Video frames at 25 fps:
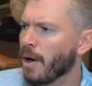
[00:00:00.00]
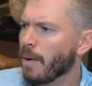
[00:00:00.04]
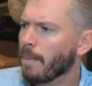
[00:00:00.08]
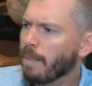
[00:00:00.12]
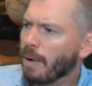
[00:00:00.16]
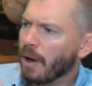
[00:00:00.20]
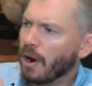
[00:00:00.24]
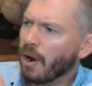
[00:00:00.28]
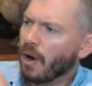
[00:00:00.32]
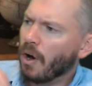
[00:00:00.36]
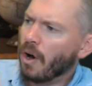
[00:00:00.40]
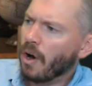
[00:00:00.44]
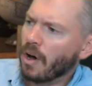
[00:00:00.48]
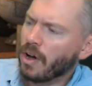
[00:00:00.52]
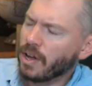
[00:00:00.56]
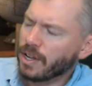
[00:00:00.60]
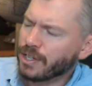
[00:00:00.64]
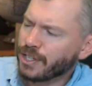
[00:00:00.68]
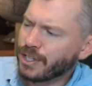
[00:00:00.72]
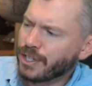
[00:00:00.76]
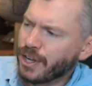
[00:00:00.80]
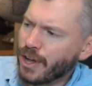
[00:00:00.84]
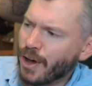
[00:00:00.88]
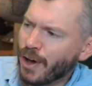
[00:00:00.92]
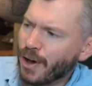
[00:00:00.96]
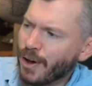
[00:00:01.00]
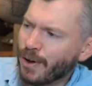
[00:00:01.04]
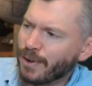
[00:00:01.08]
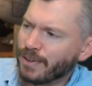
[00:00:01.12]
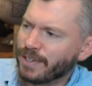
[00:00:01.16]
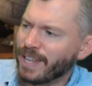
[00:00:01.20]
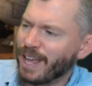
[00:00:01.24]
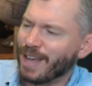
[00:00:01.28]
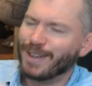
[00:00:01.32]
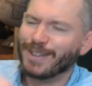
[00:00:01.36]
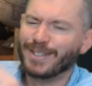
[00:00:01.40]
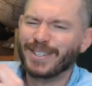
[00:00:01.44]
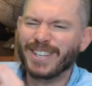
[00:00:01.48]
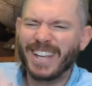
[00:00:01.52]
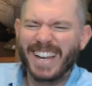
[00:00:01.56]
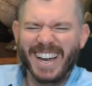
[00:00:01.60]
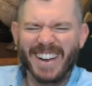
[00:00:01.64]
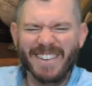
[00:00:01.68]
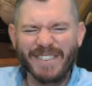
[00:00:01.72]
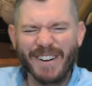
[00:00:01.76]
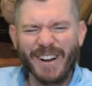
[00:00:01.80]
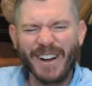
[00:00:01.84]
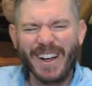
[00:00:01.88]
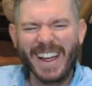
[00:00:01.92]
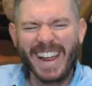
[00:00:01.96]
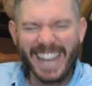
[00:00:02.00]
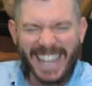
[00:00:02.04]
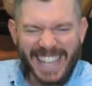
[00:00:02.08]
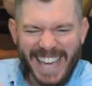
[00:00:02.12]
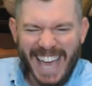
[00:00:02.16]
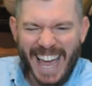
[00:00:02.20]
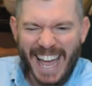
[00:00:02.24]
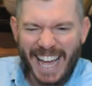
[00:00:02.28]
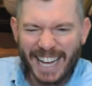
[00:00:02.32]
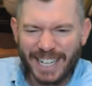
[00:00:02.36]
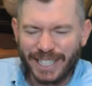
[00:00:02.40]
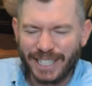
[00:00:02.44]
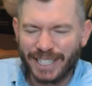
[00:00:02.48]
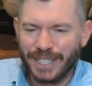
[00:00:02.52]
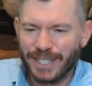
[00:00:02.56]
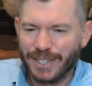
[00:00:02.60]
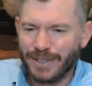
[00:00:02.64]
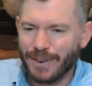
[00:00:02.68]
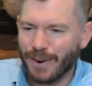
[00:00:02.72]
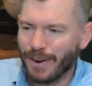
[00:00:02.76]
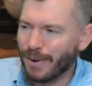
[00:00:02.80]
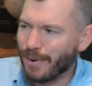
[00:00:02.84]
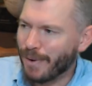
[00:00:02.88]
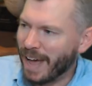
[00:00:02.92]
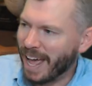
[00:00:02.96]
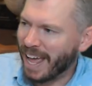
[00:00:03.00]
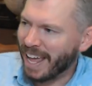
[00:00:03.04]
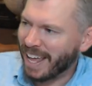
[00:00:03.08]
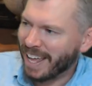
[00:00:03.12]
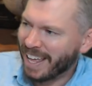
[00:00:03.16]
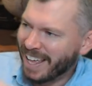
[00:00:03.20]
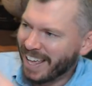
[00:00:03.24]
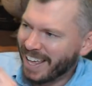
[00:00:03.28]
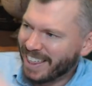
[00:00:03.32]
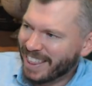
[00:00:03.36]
but also tells it in a very engaging sort of way.